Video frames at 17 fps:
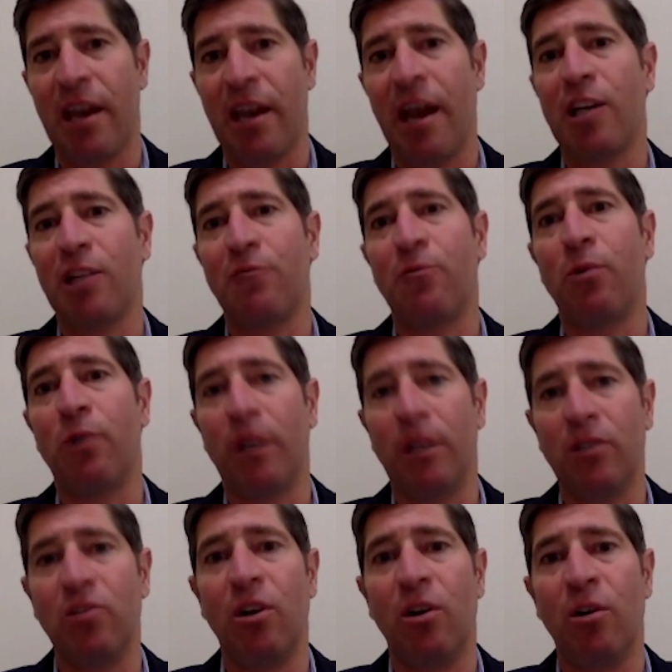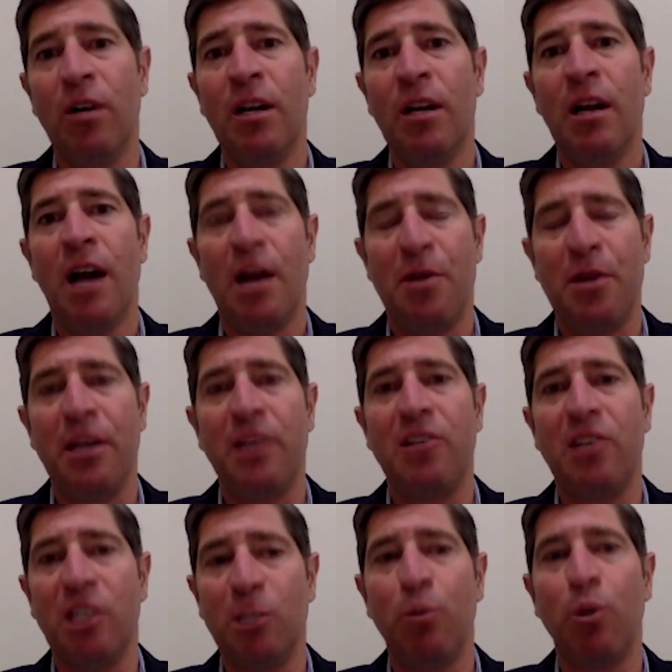cash for? And so I think it
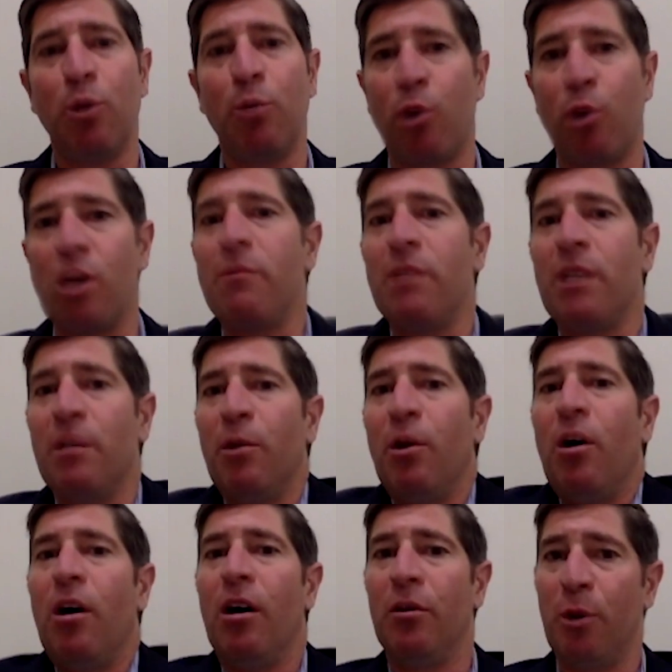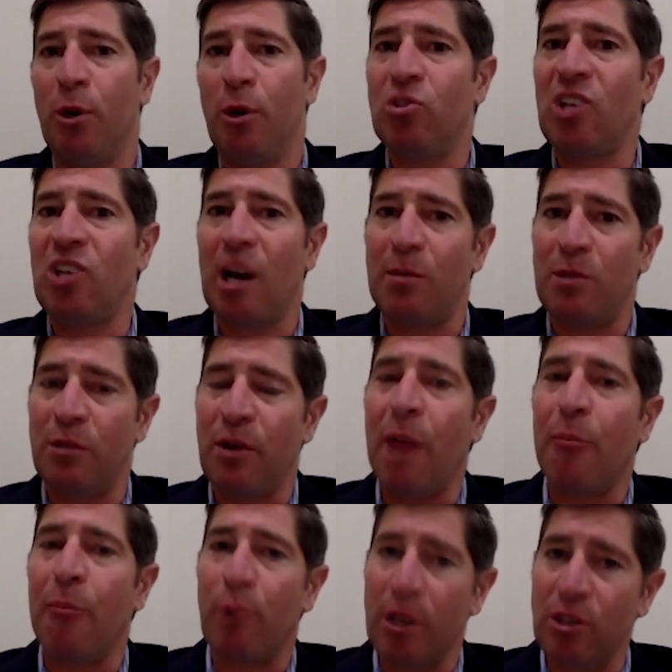does put a premium on those types of
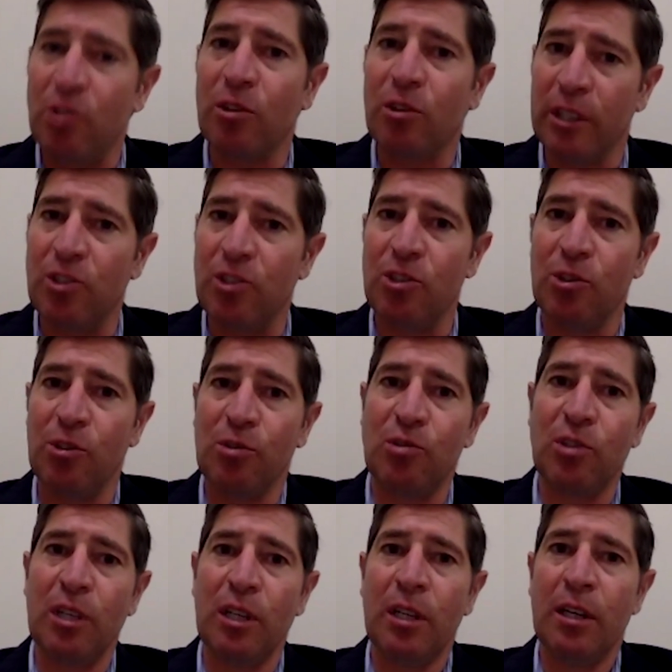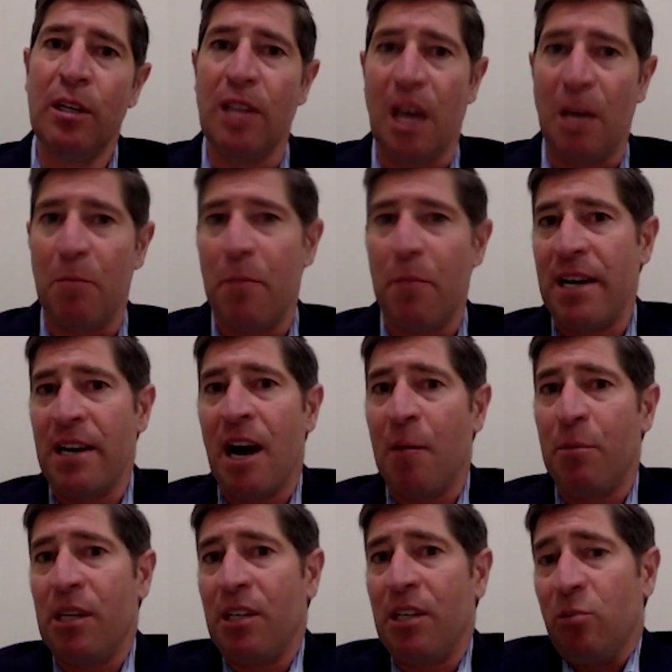operational issues that may
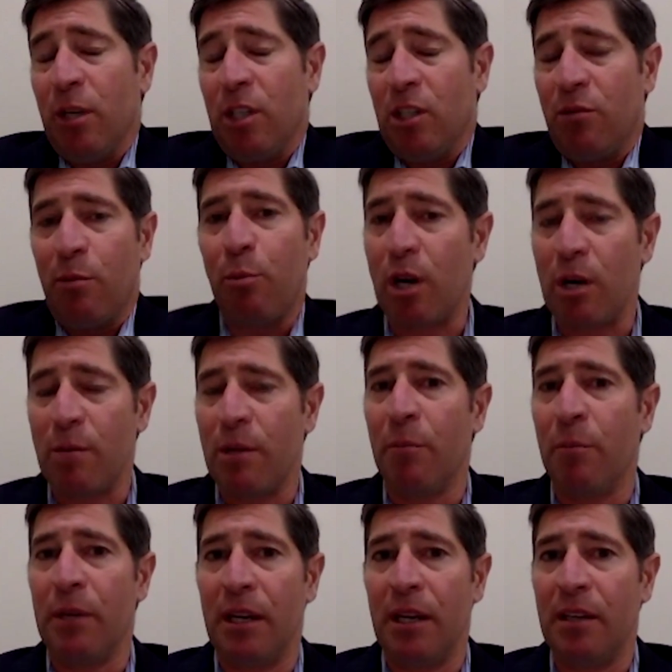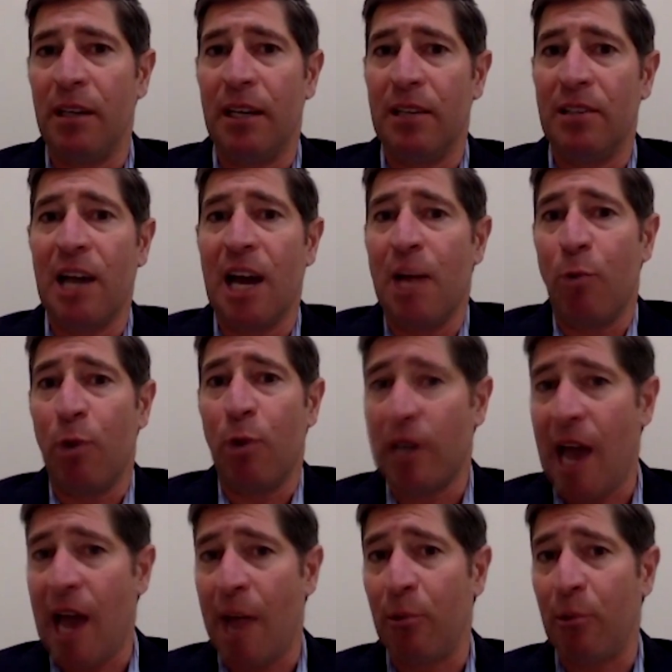not be as much of a premium in a time where
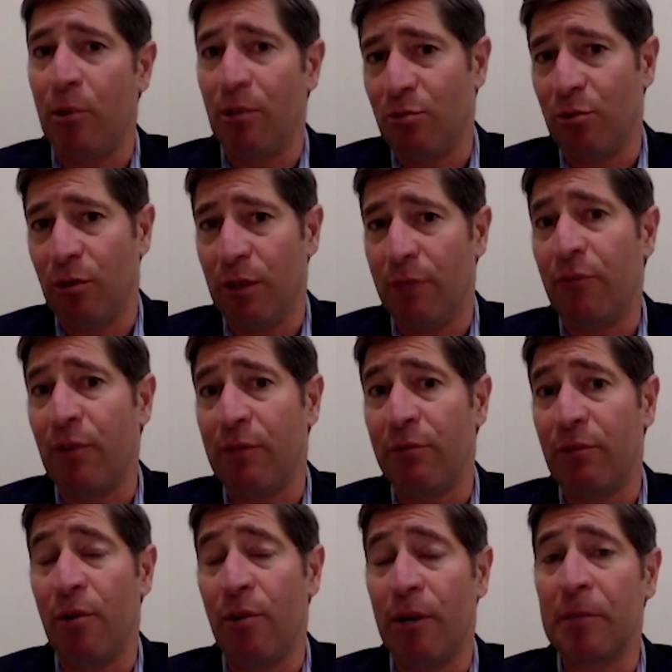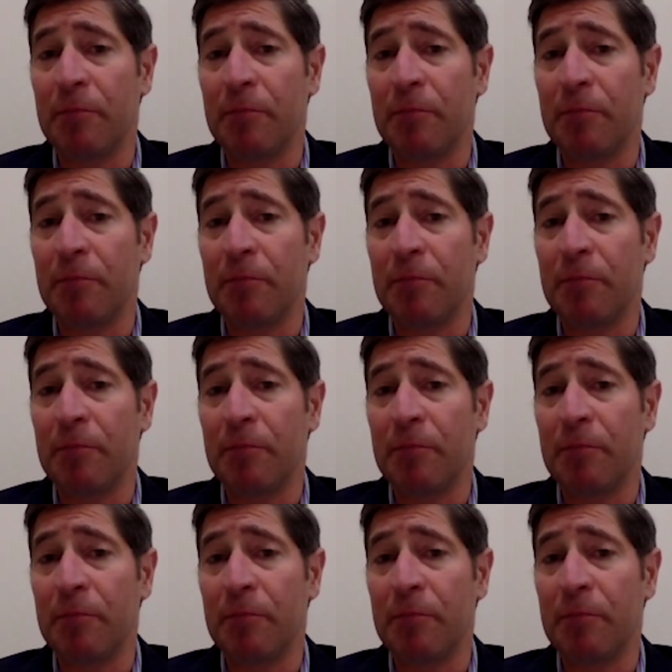capital is really free flowing.